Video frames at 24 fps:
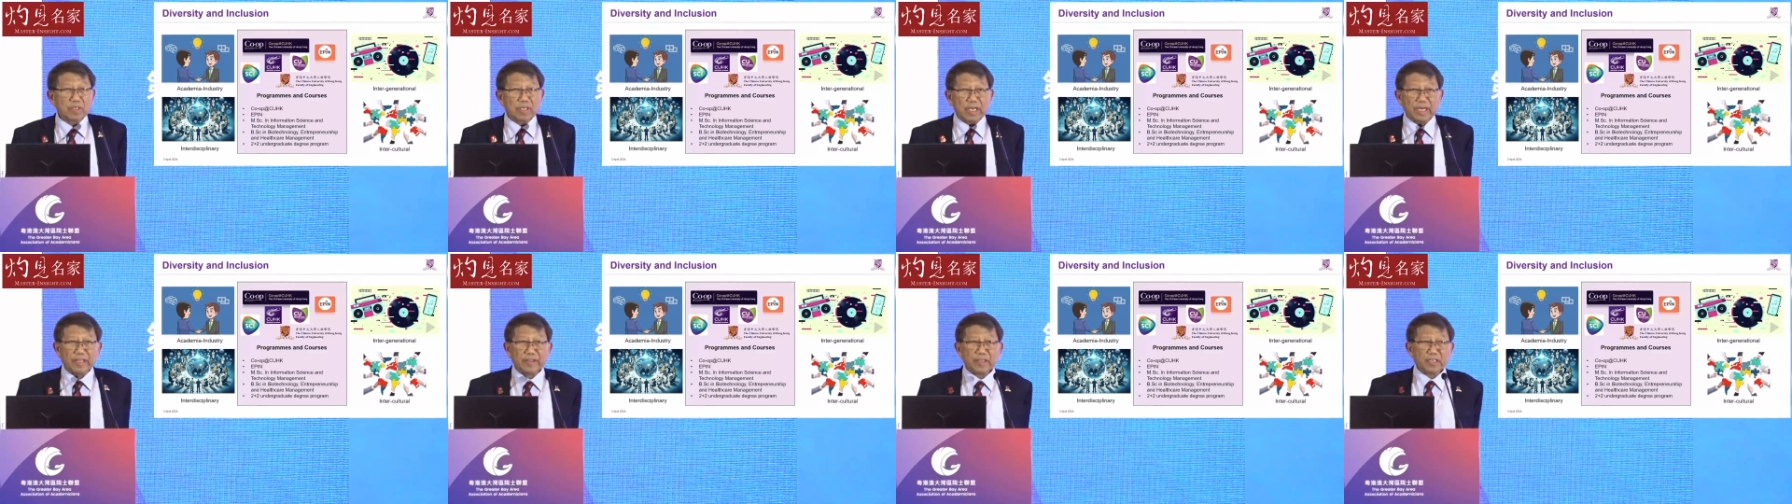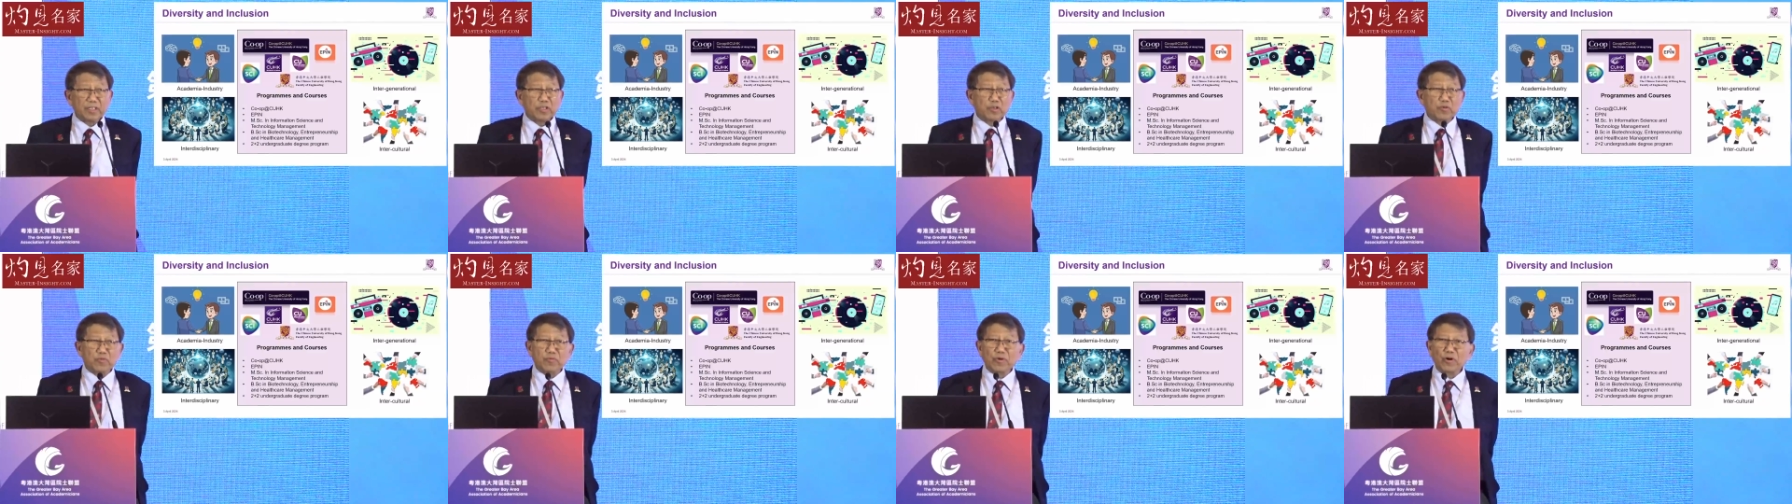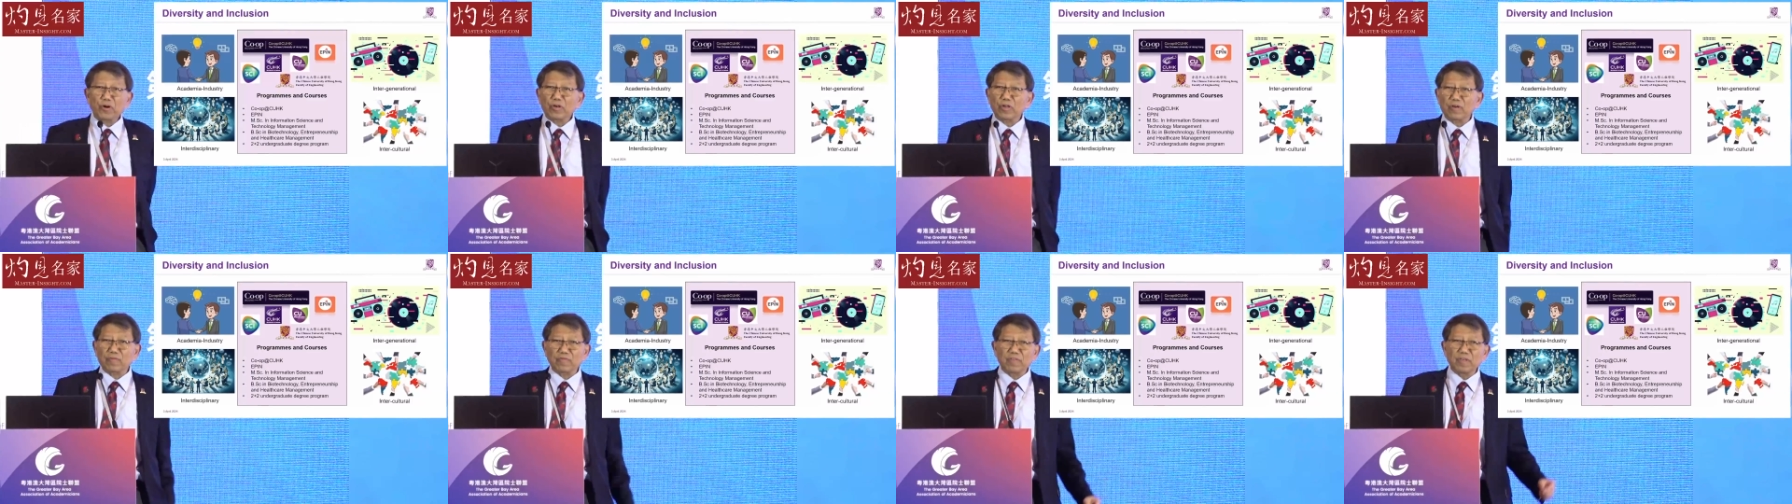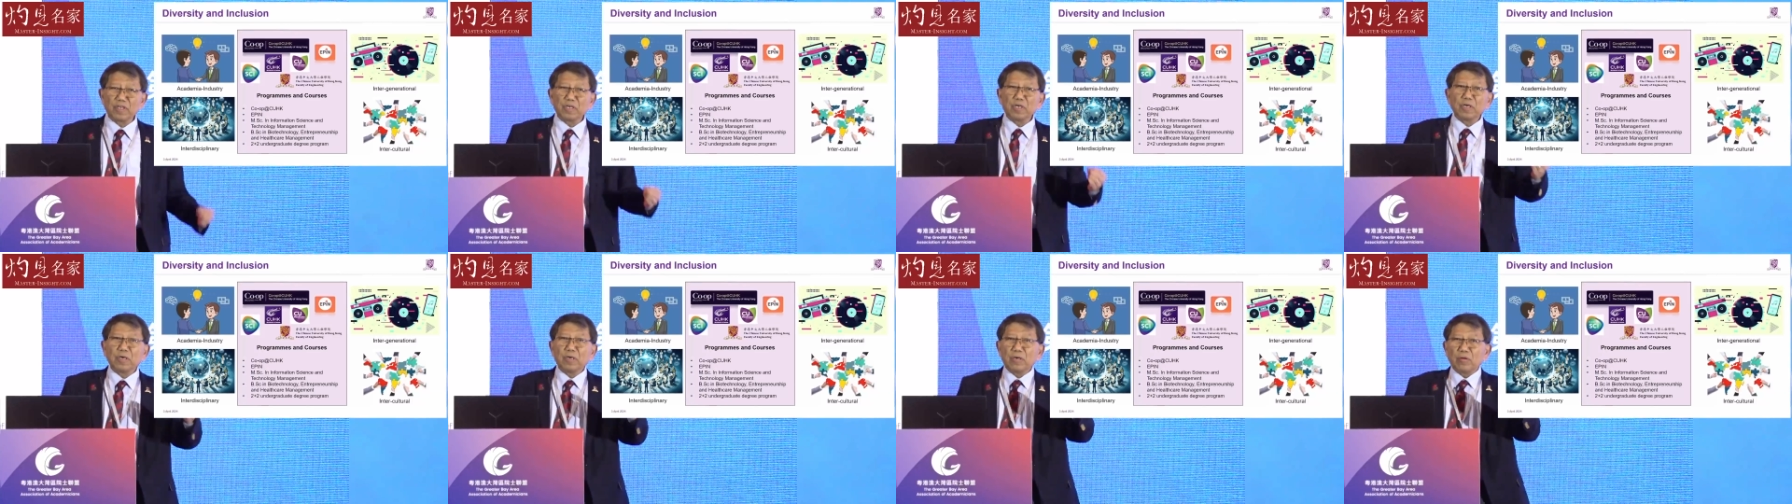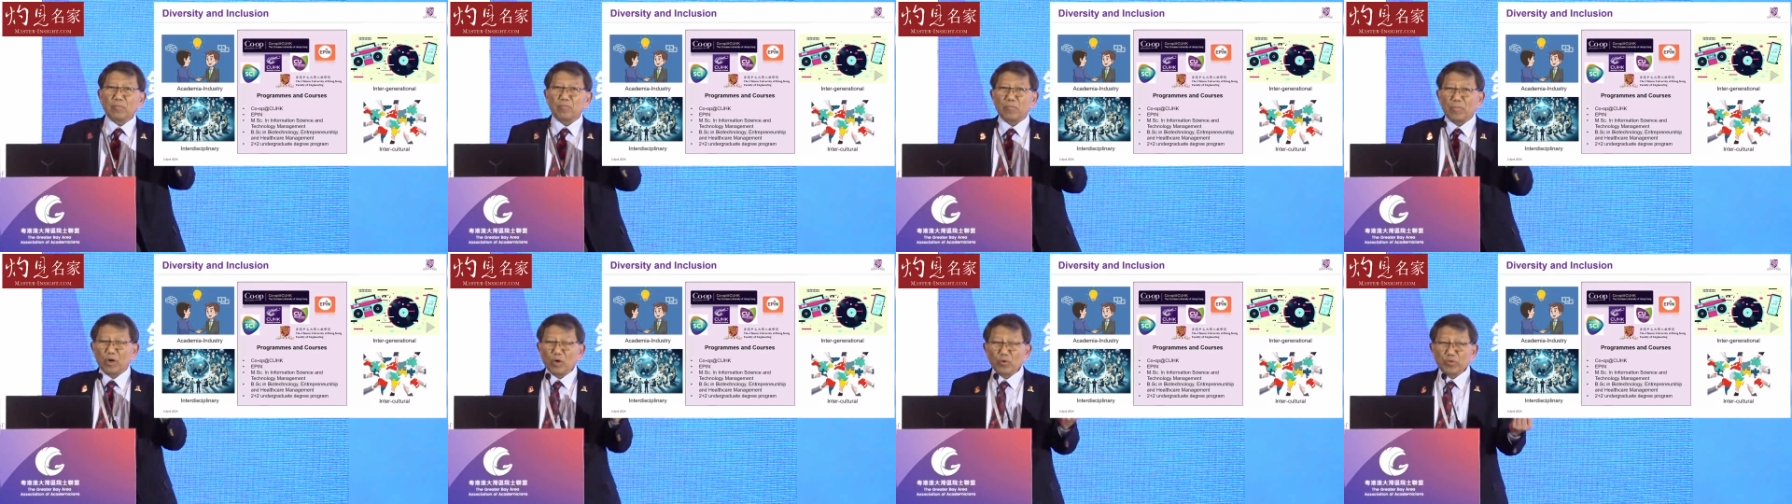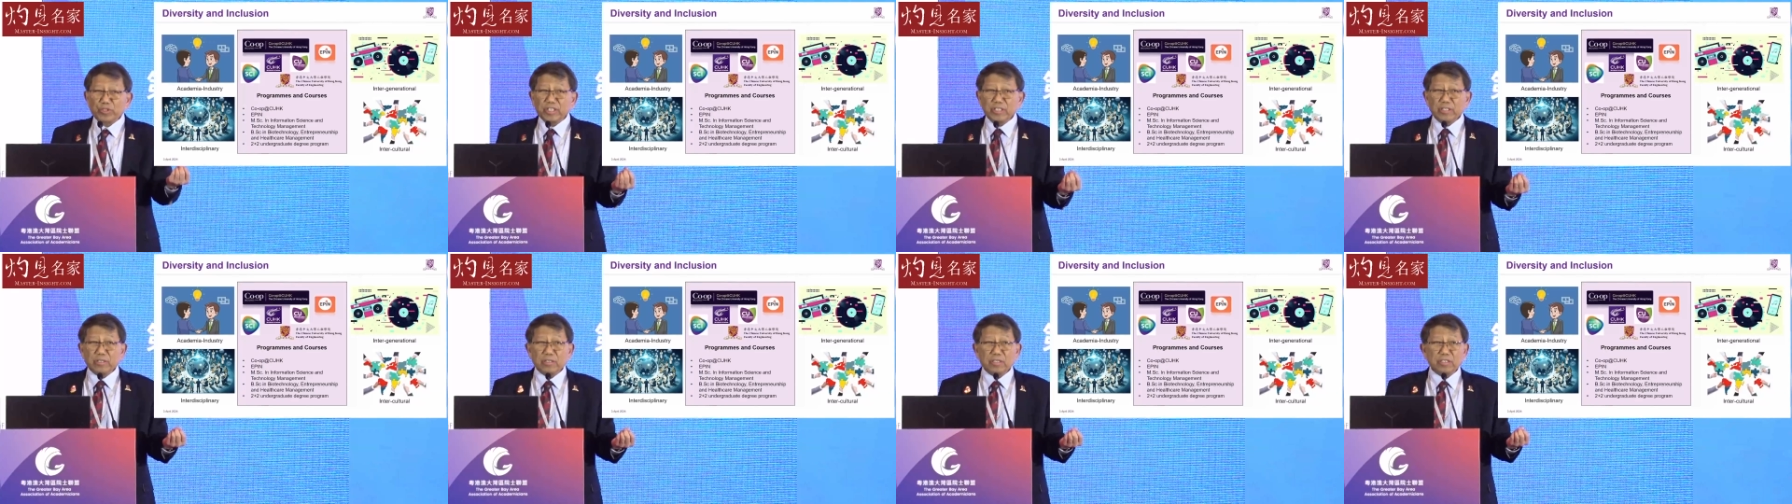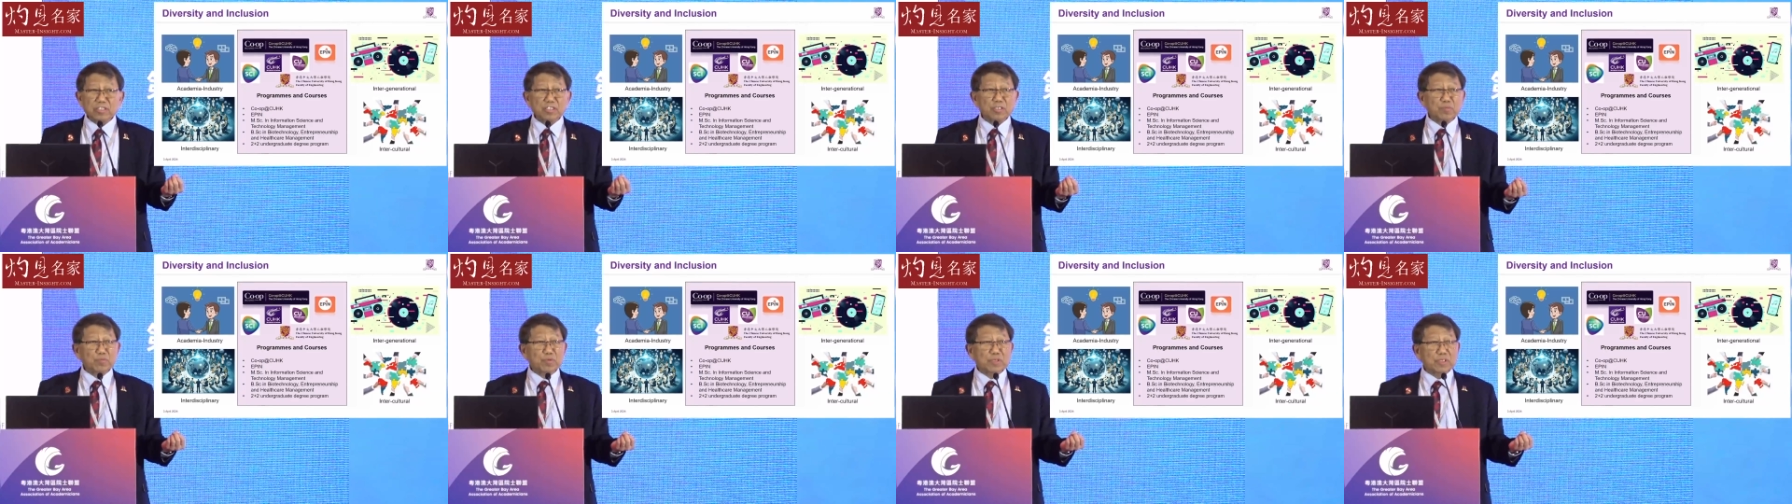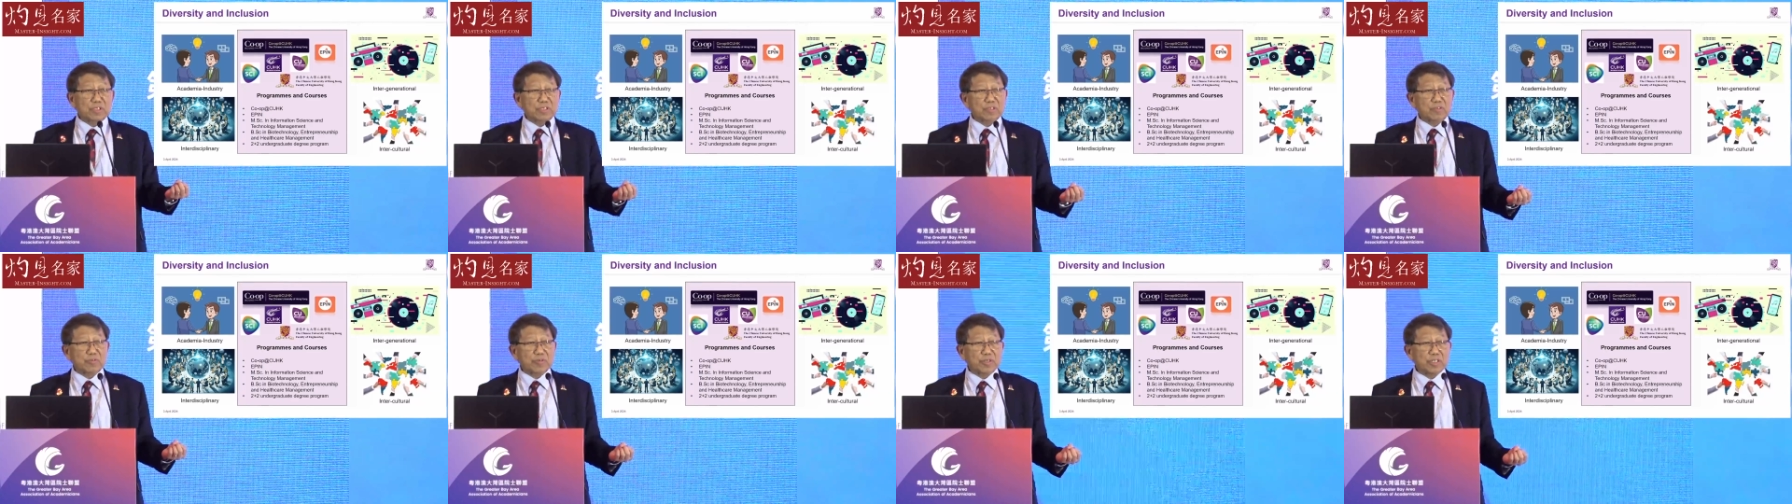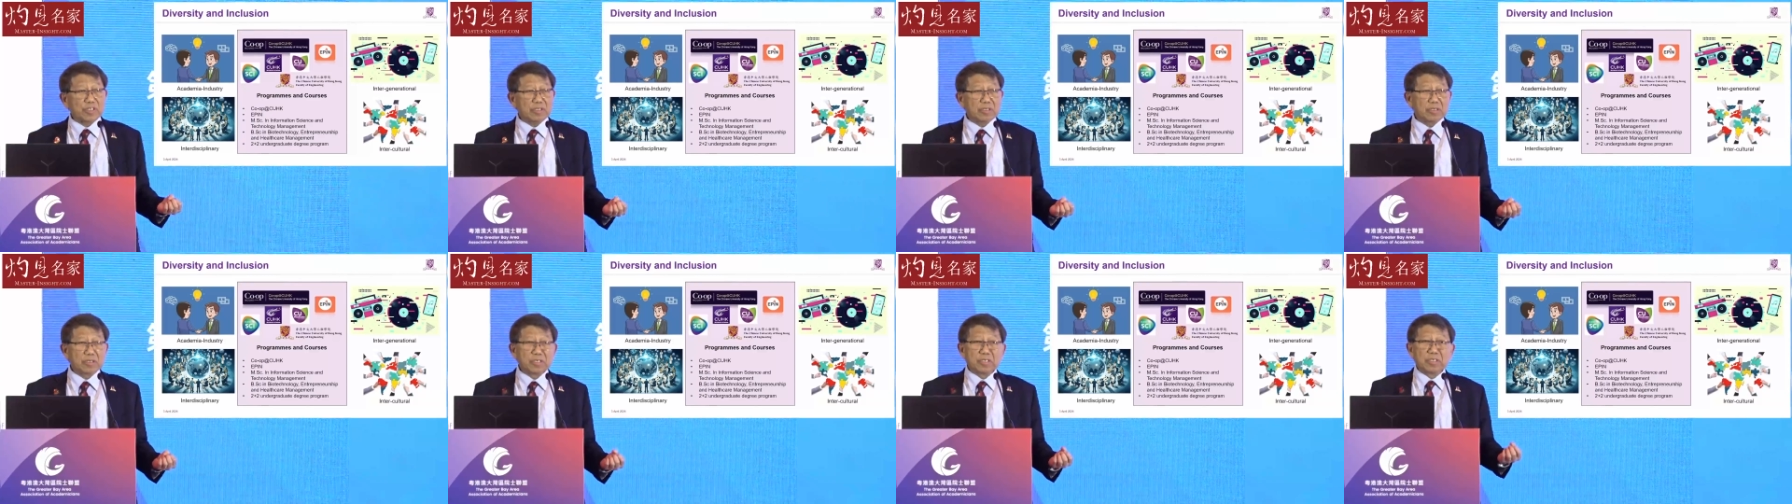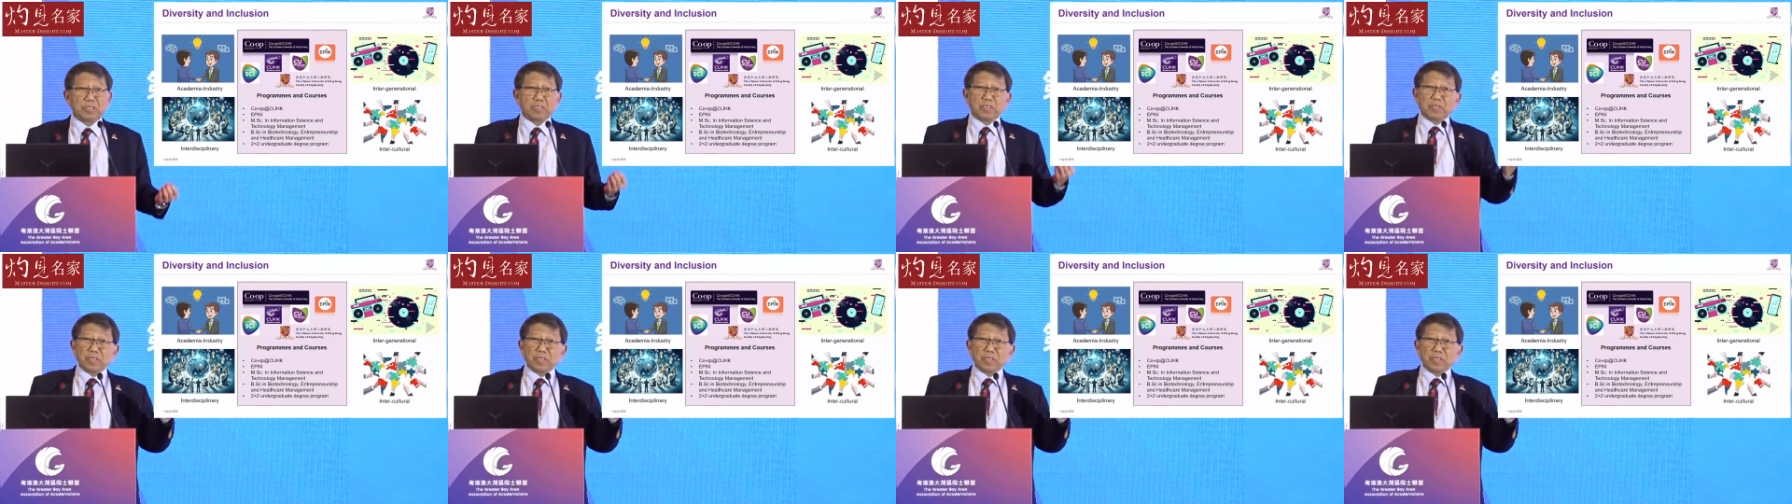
I think you've heard of multidisciplinary,